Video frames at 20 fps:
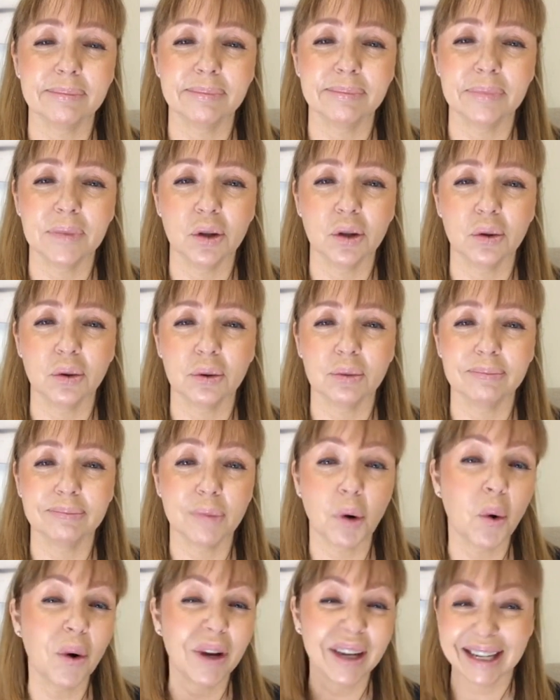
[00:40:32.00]
your
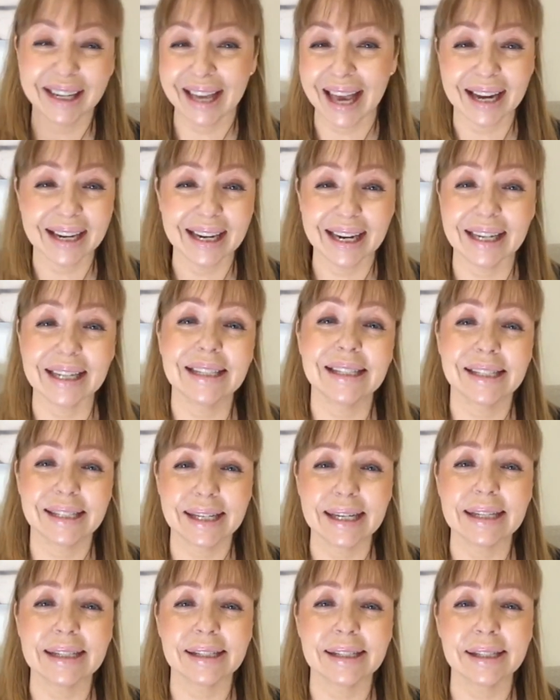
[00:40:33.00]
oily acnetic
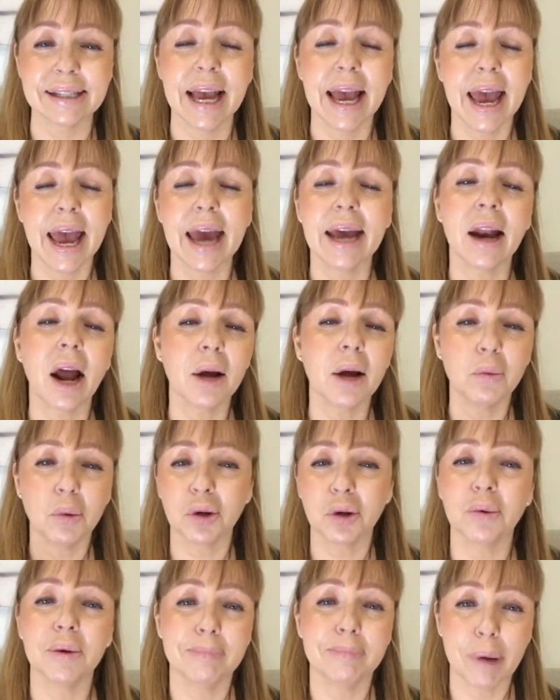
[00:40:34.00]
skins, and I
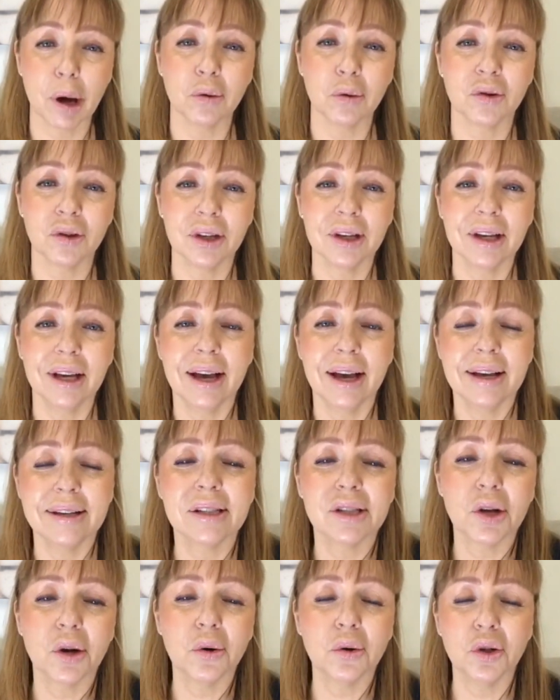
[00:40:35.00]
work with both.
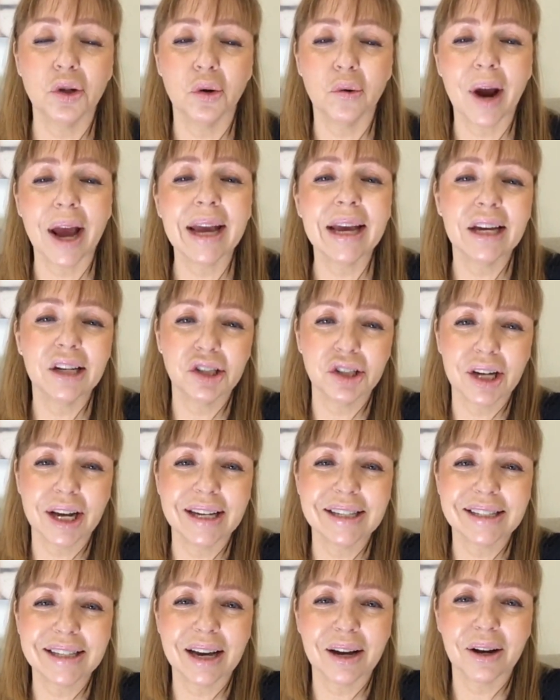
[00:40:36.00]
So your
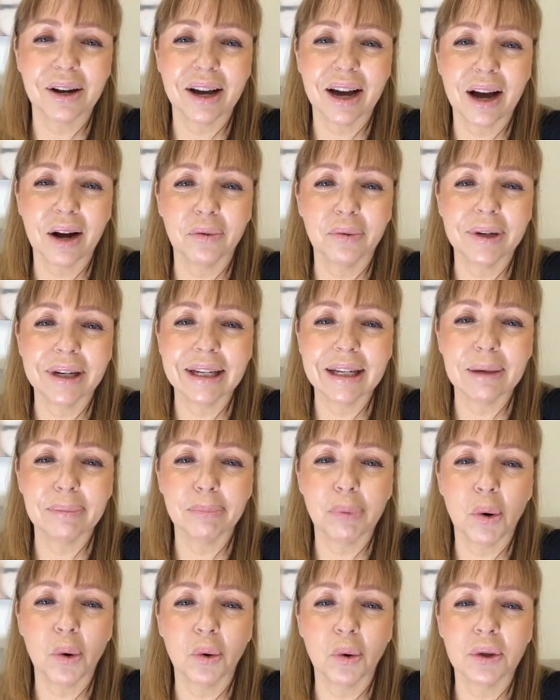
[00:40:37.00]
AHAs are really
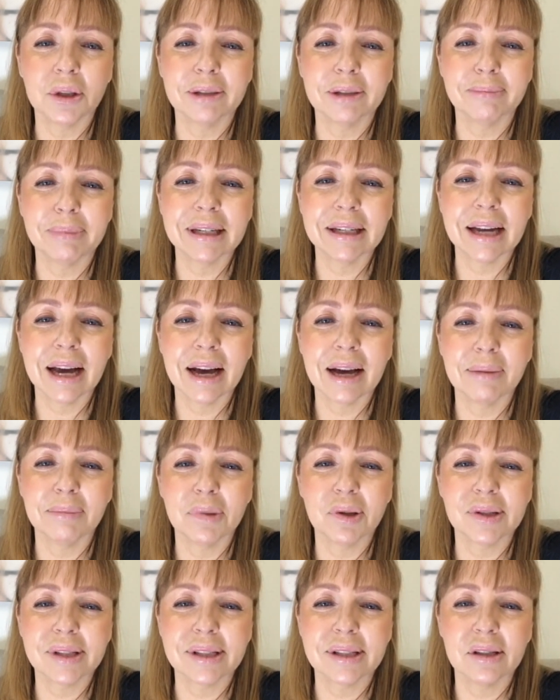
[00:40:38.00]
important, but
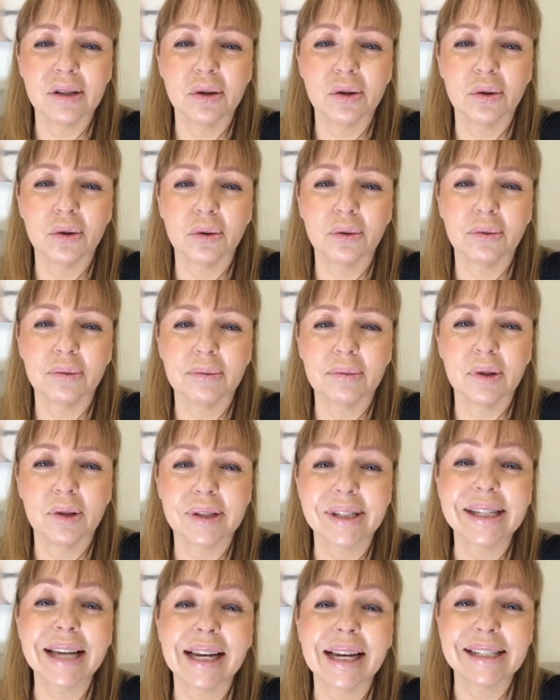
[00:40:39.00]
your
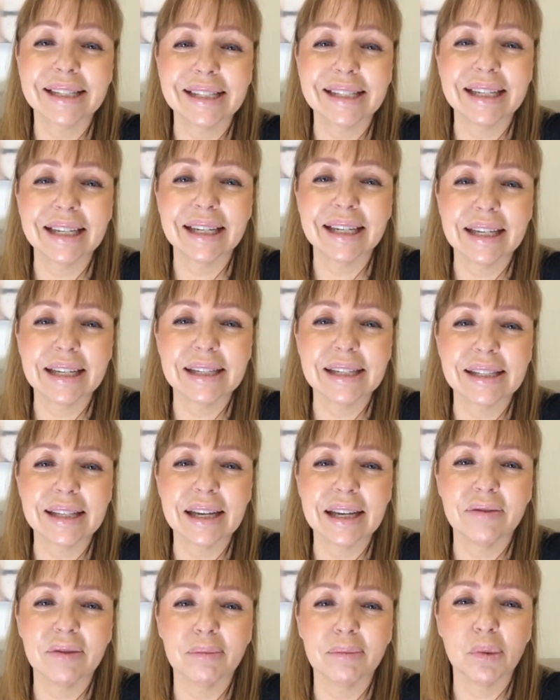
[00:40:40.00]
salicylic is
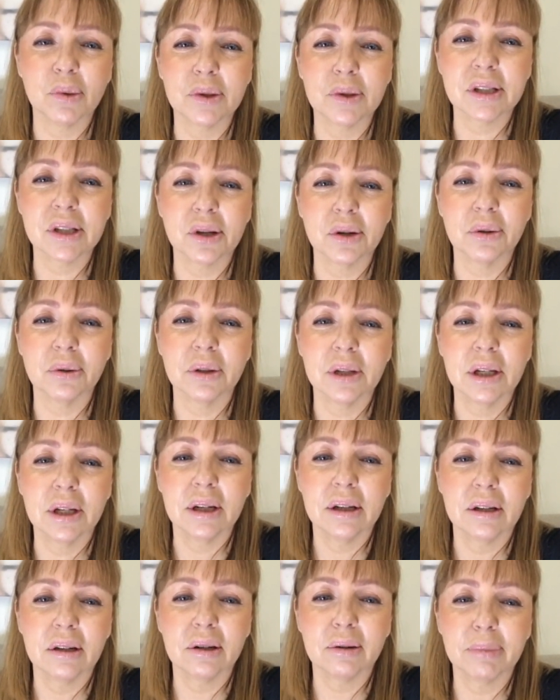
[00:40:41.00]
even more so.
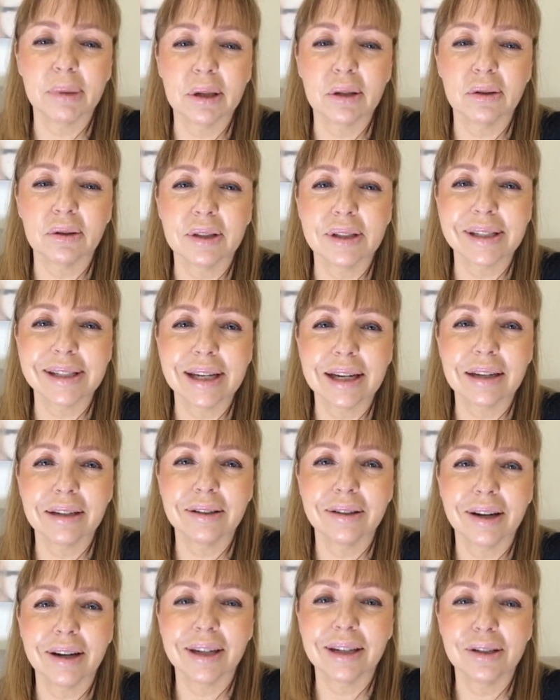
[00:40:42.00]
Oh my goodness, how
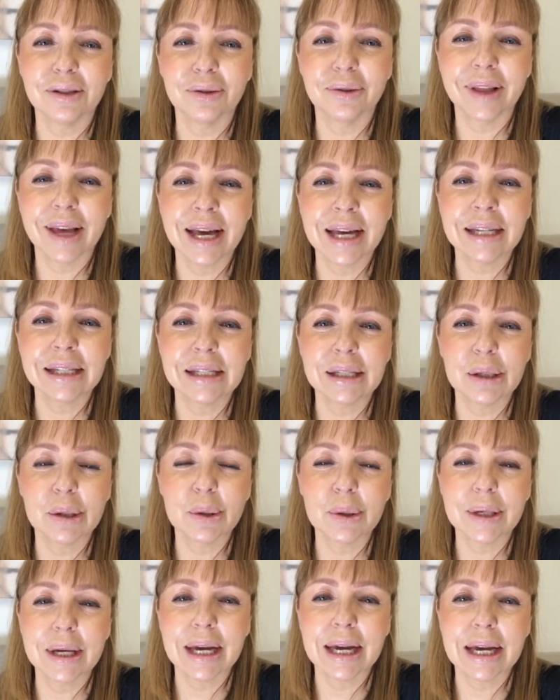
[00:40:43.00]
did I do that?
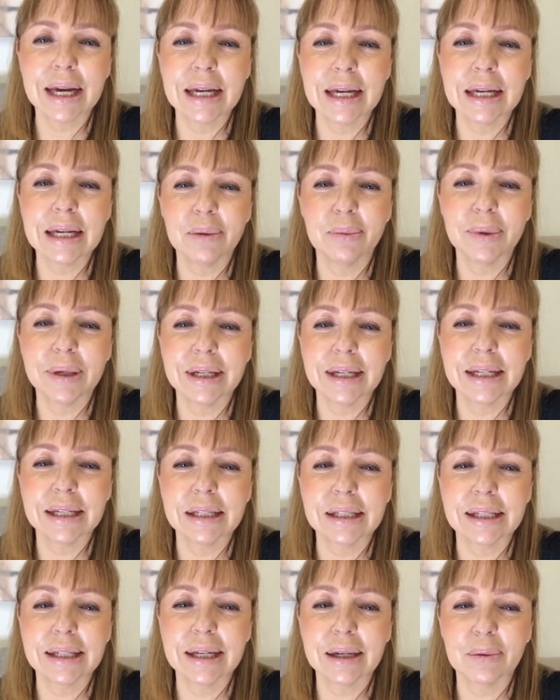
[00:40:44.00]
Okay, we
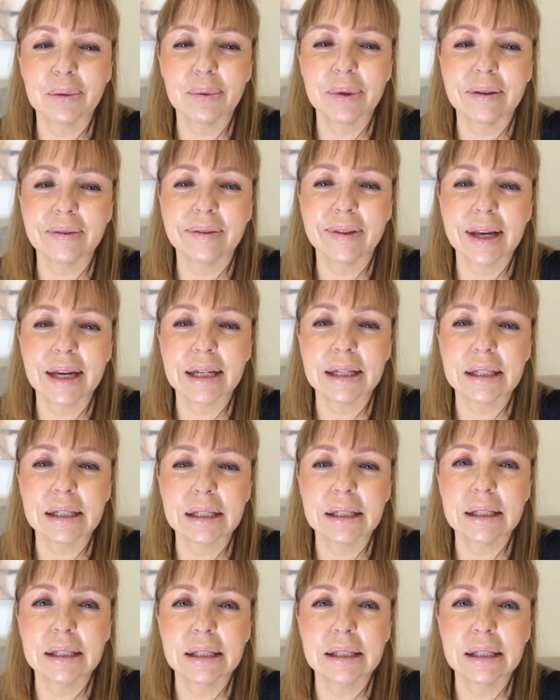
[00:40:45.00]
need to get rid of that.